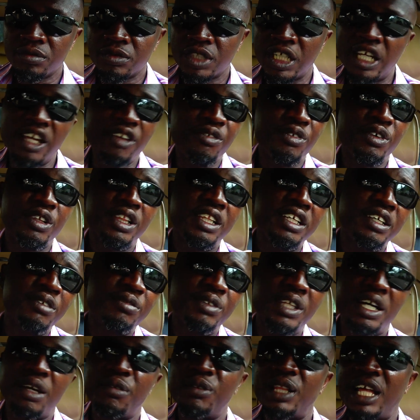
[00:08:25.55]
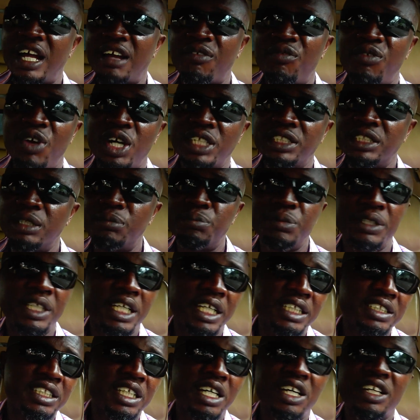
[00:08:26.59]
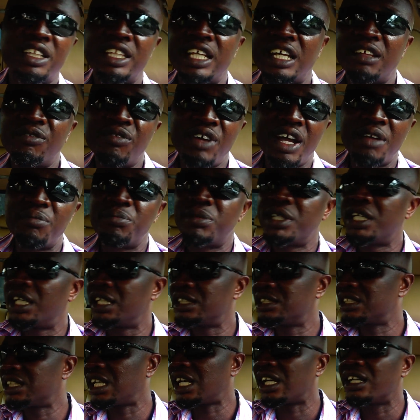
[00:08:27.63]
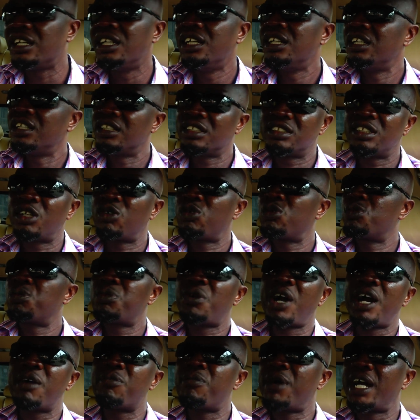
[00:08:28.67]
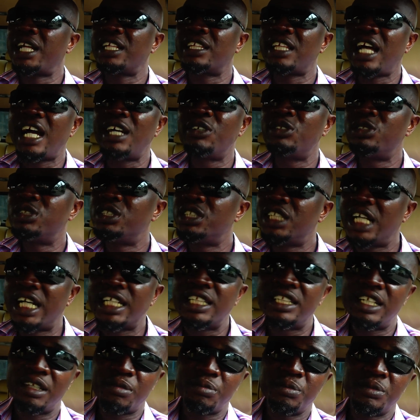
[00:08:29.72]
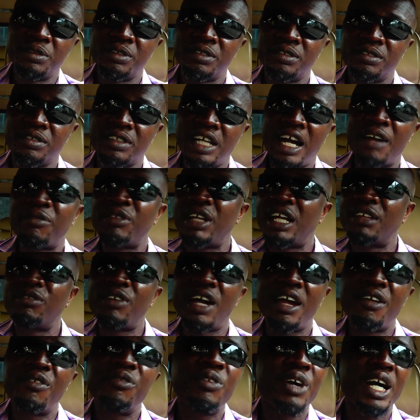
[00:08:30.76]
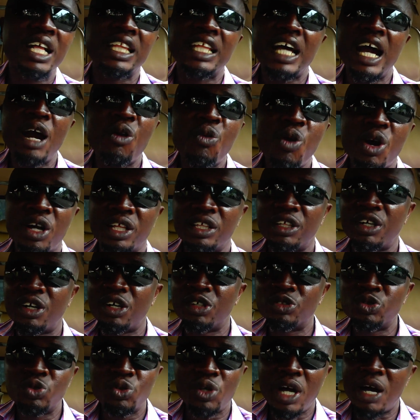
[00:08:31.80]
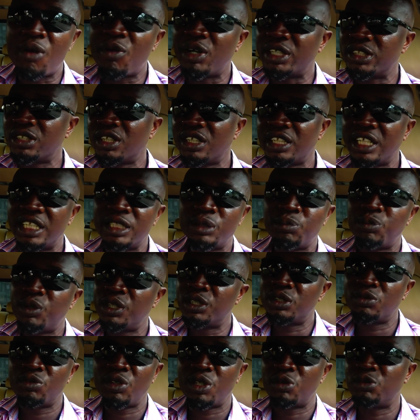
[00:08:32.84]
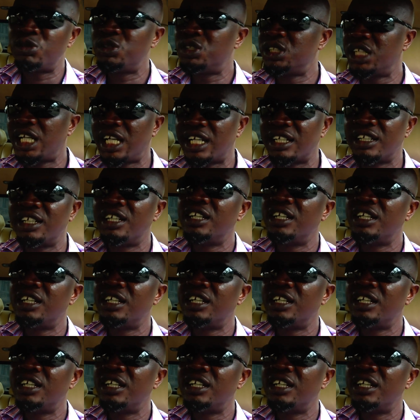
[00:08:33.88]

If you leave them like 40 psi, 35 psi, they will, by the time you check them, after driving for an hour or 2 hours on the expressway, we check.